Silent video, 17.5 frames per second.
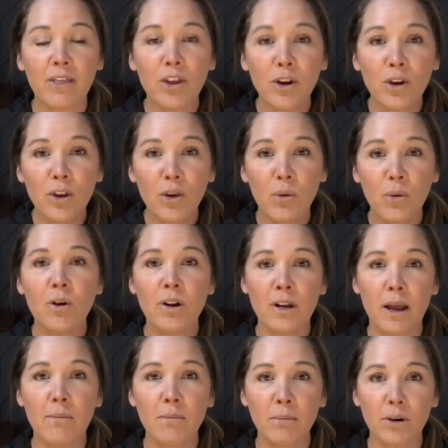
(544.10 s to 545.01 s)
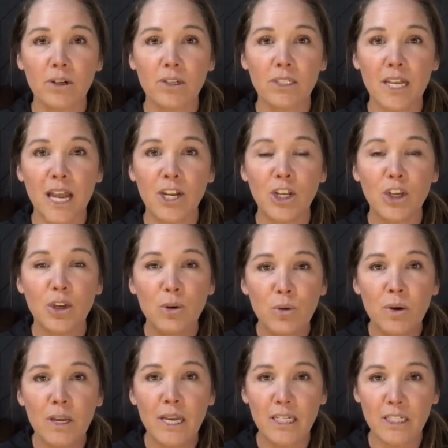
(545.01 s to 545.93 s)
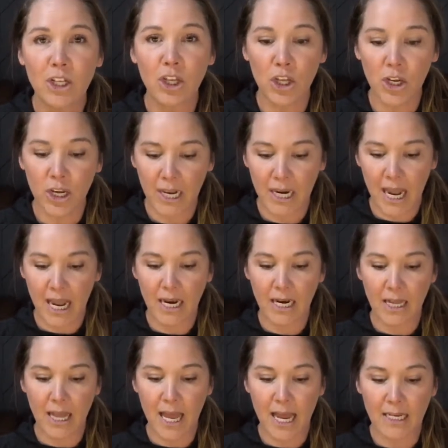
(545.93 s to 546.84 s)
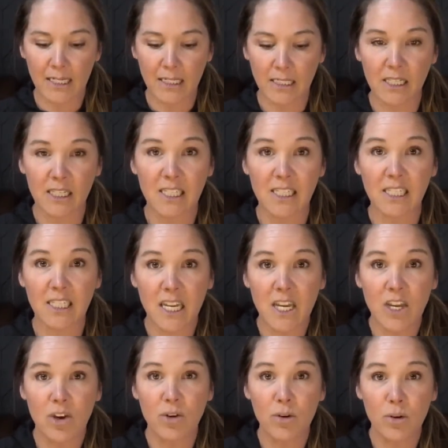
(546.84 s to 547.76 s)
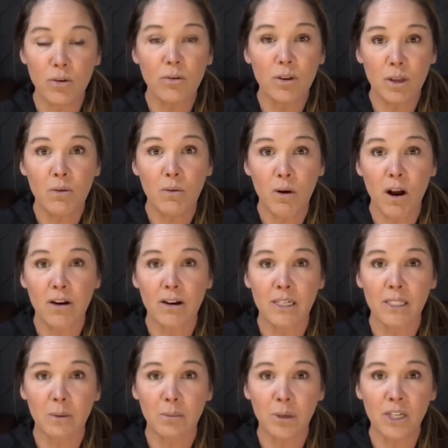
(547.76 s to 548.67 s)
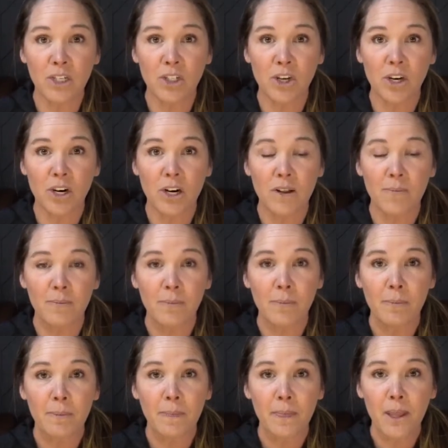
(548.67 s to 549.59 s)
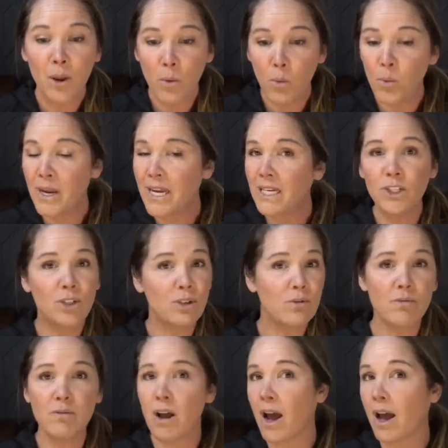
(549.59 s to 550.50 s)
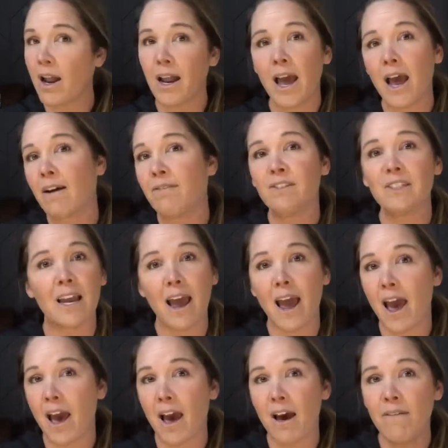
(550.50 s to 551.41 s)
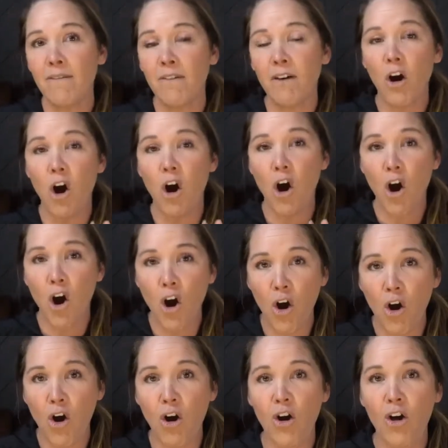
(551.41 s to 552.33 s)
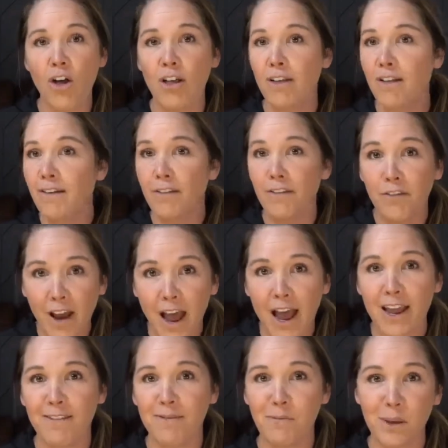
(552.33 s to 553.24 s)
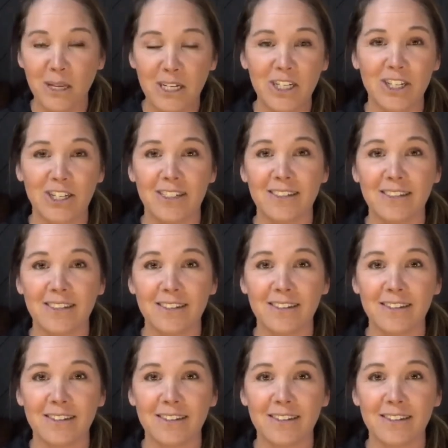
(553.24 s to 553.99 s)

They're your numbers, and you get to look and analyze to see who you are as a pitcher. We do not have to have all 5 pitches,